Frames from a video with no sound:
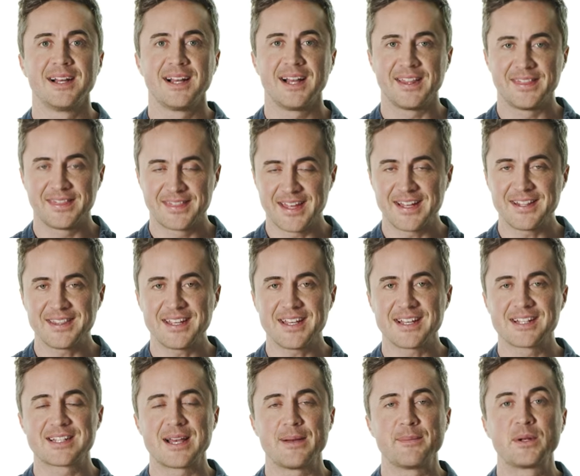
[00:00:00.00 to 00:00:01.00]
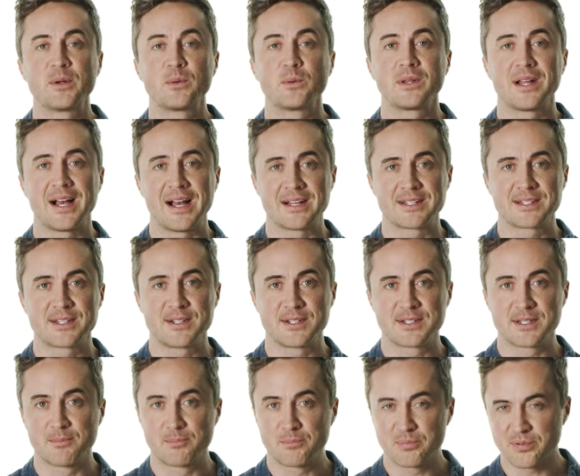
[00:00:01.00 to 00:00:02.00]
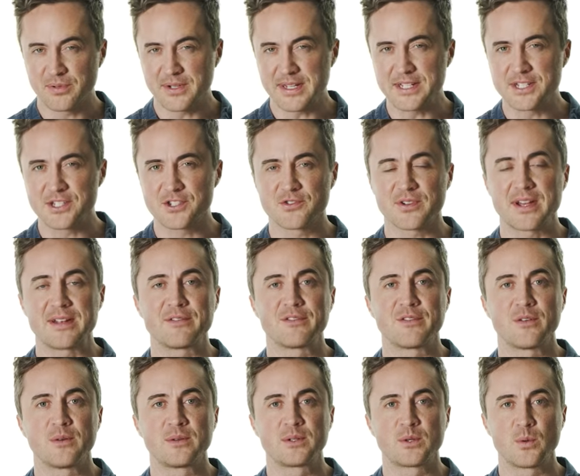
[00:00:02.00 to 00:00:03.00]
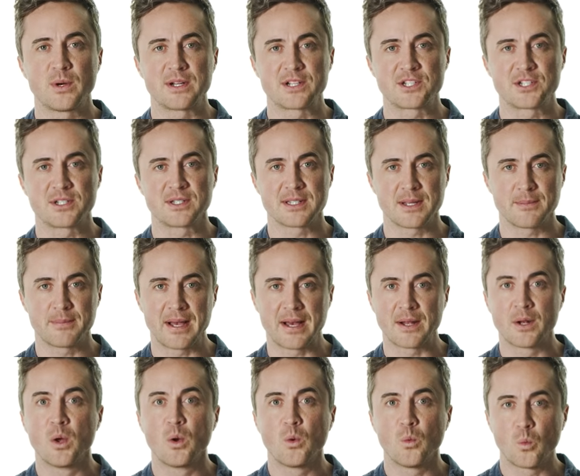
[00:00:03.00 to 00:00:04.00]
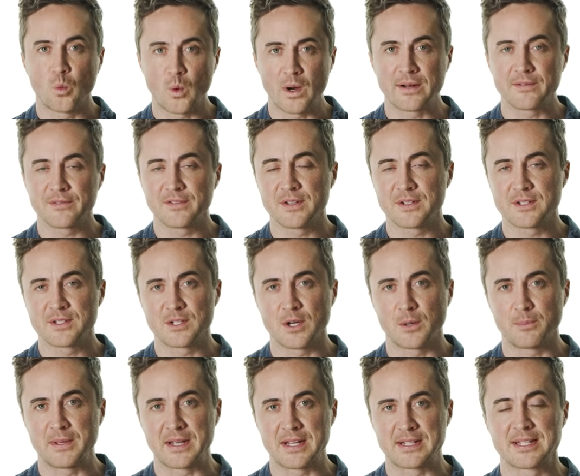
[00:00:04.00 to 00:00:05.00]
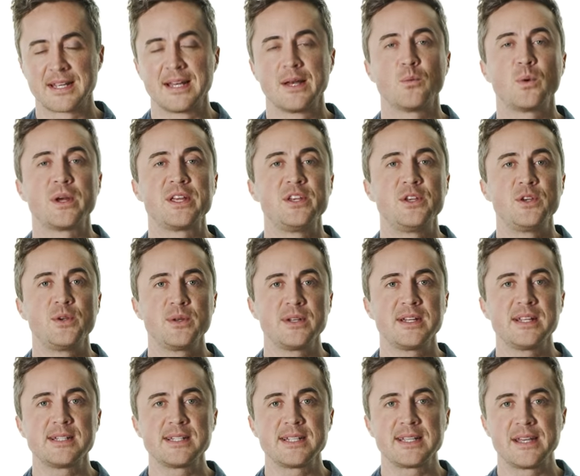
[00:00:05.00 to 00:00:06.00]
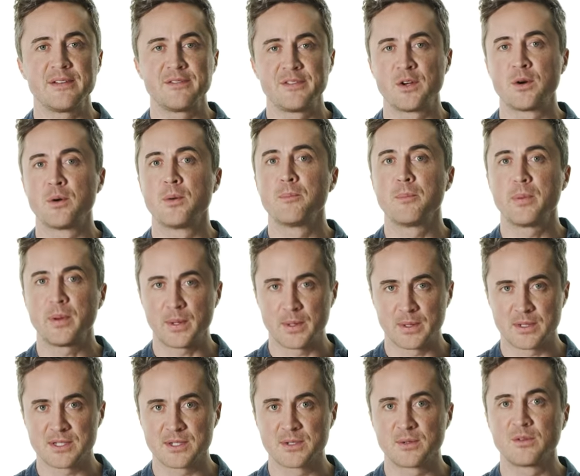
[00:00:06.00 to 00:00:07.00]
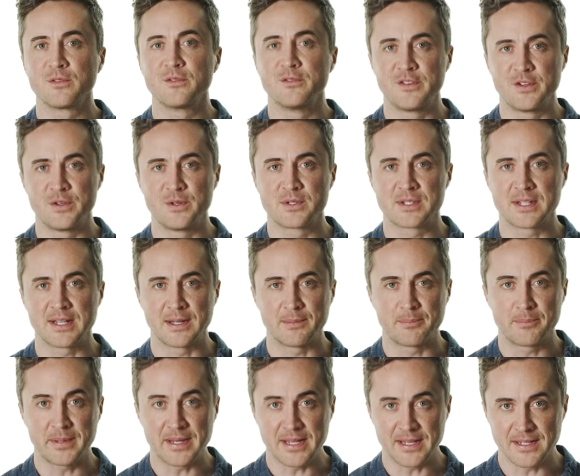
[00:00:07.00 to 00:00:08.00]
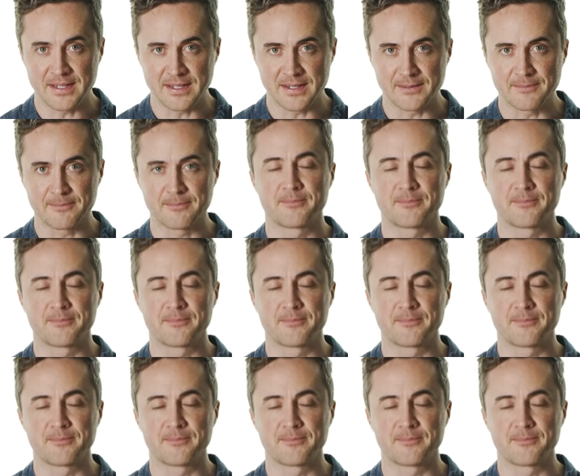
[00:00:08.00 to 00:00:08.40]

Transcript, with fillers: And then the examiner will ask you some pretty straightforward questions about one of those topics where you need to give your personal views and opinion.